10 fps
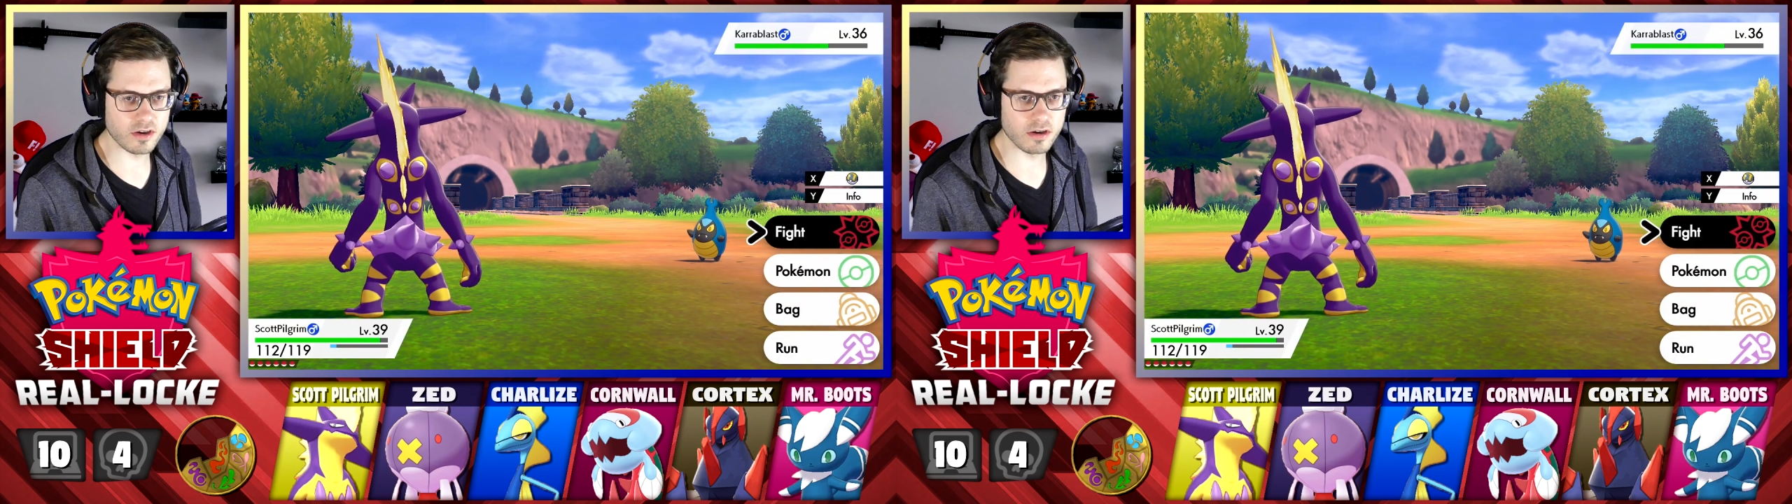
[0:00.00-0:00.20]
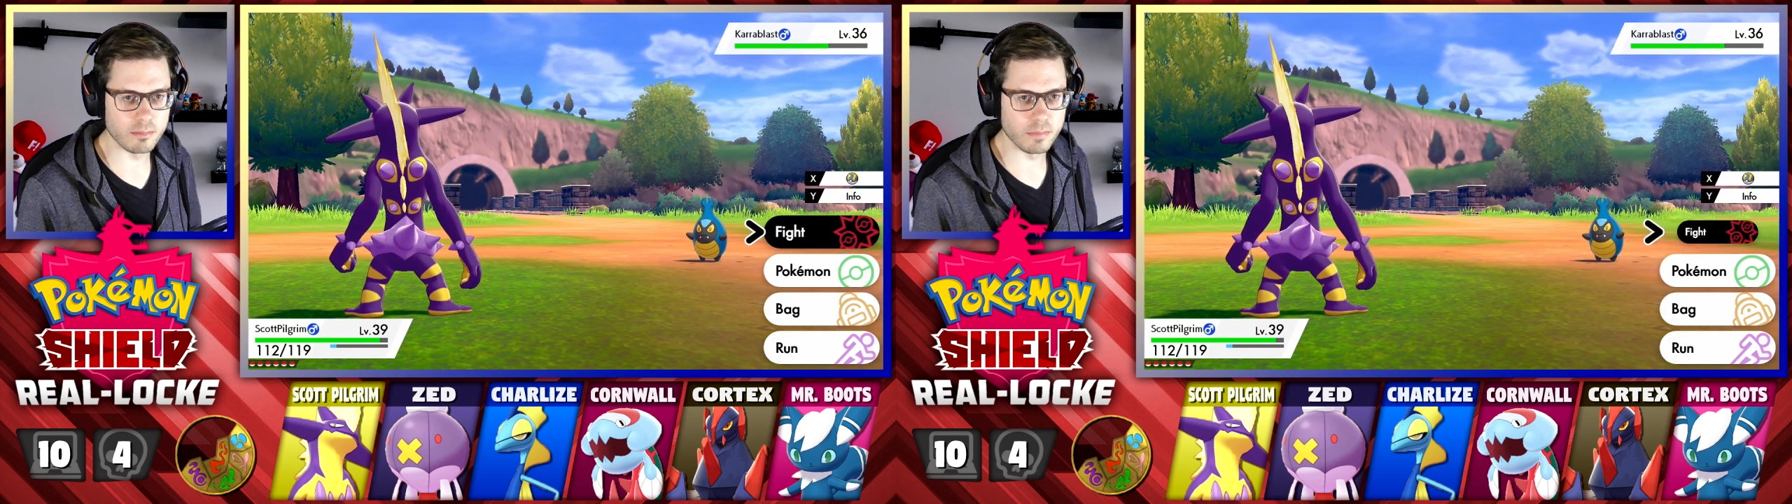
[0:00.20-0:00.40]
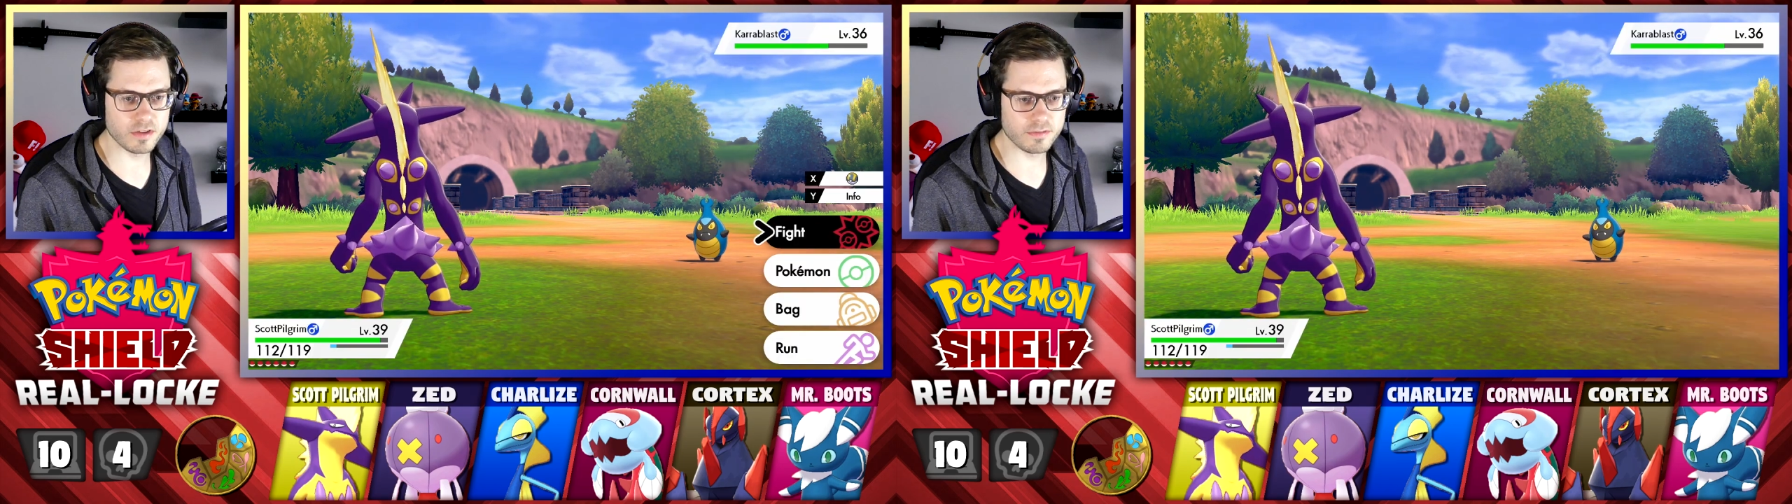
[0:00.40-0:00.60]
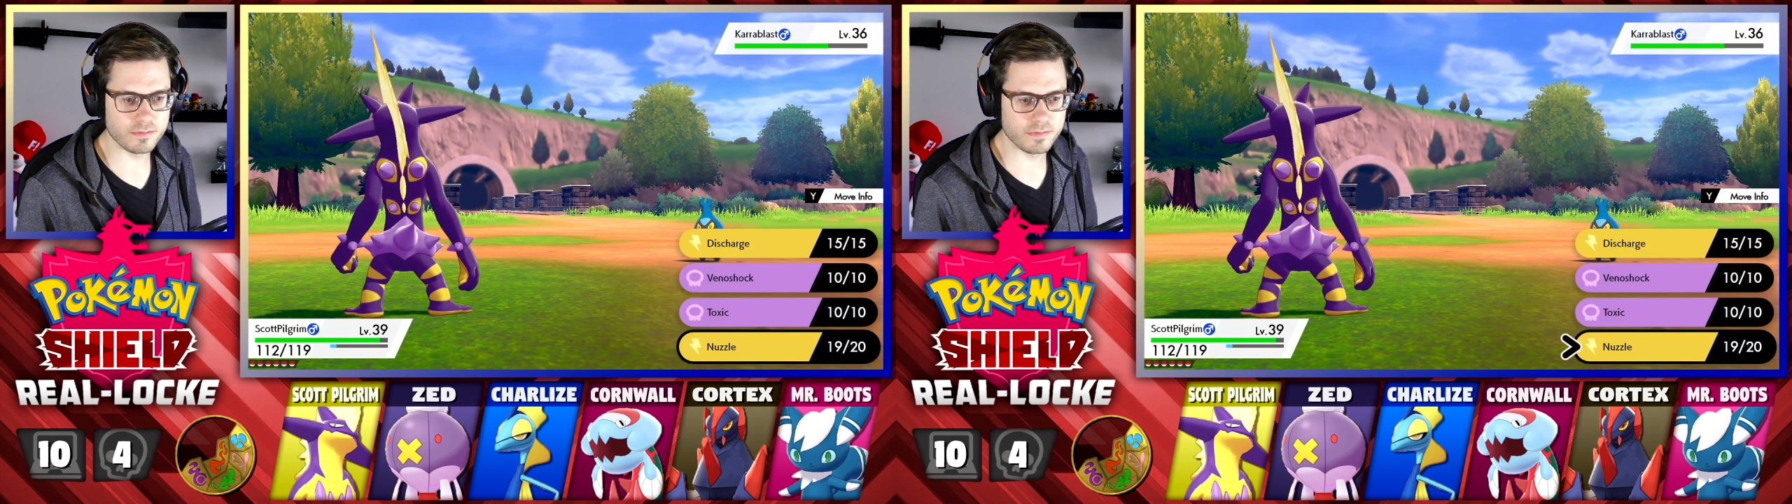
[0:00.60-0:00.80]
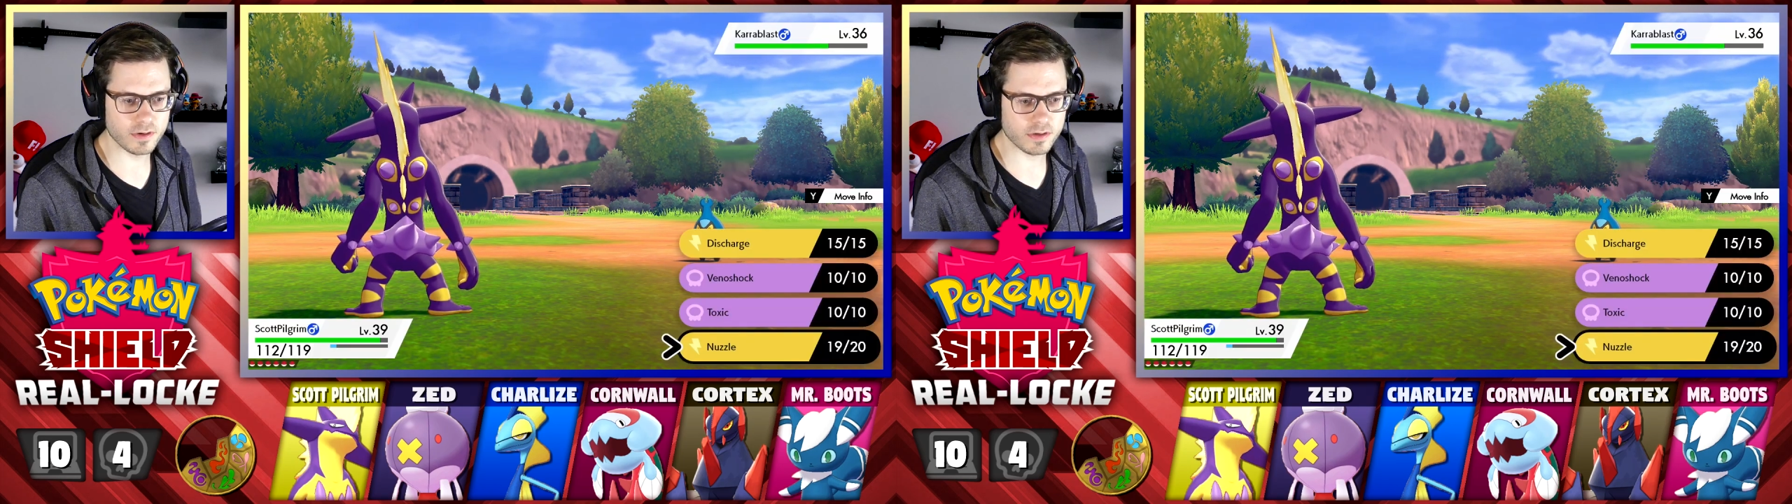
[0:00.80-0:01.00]
Oh,
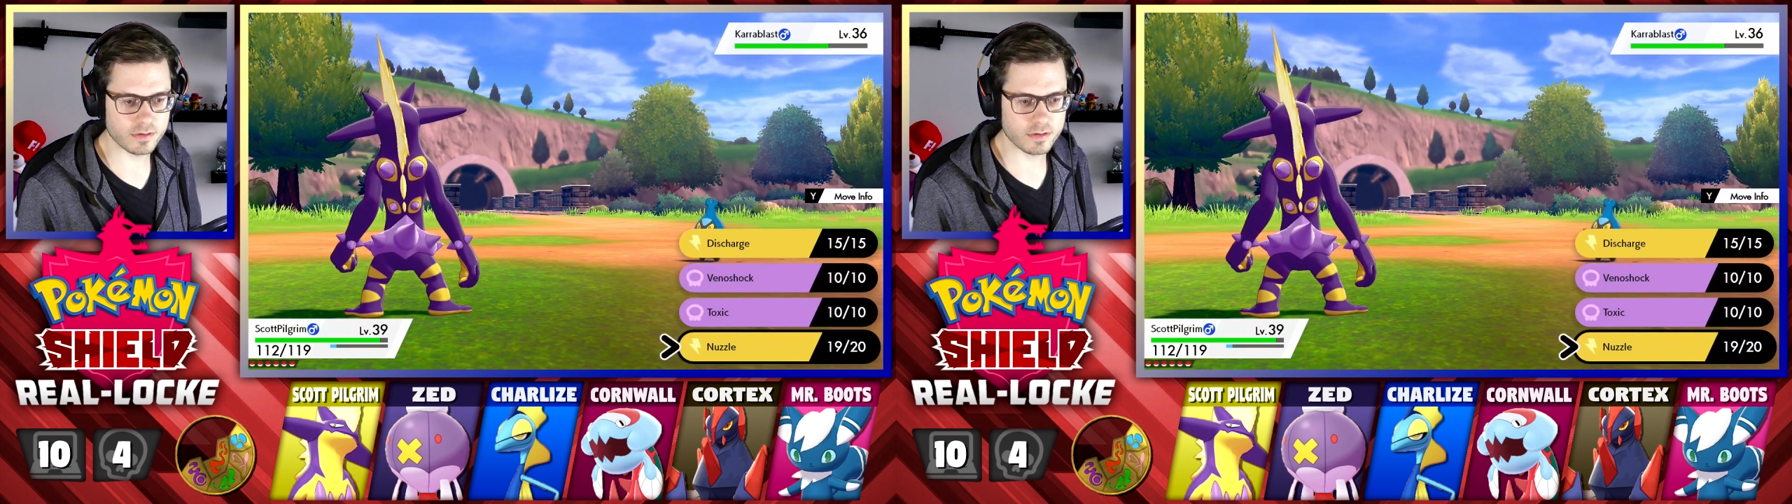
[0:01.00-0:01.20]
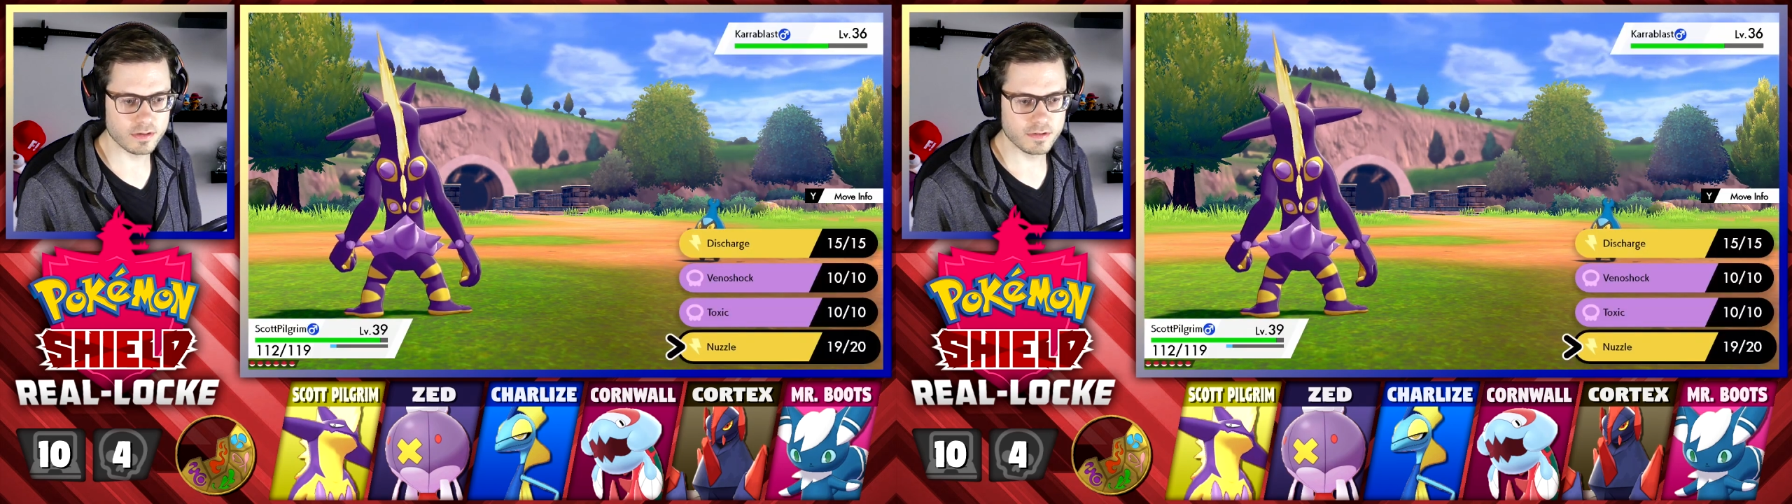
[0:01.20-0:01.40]
motherfucker.